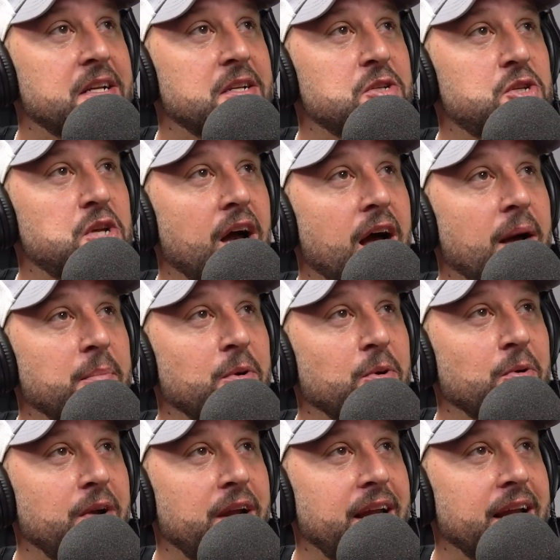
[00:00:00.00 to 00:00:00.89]
Ja
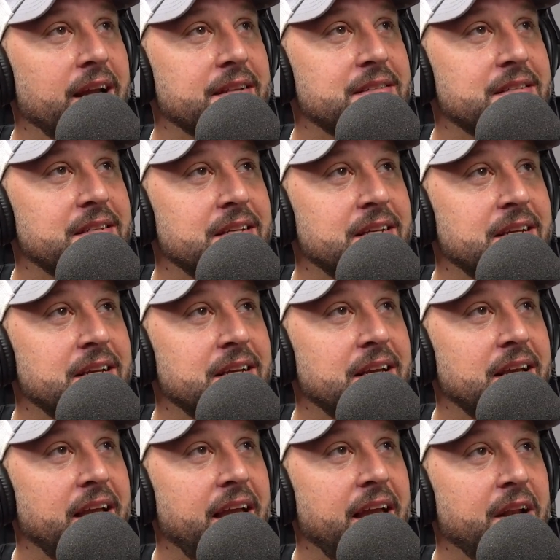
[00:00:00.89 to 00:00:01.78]
Morant
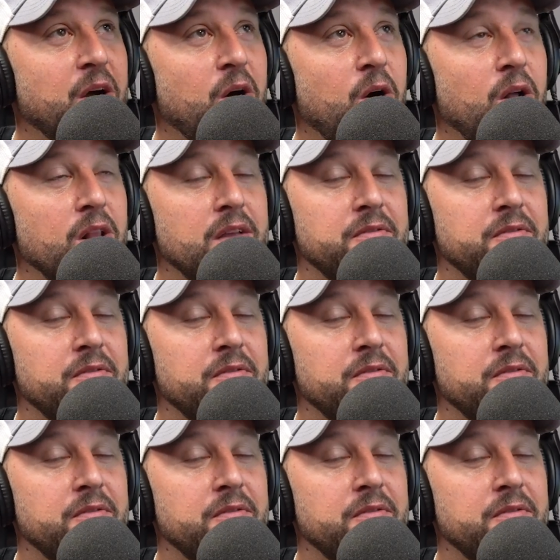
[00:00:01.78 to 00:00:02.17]
and all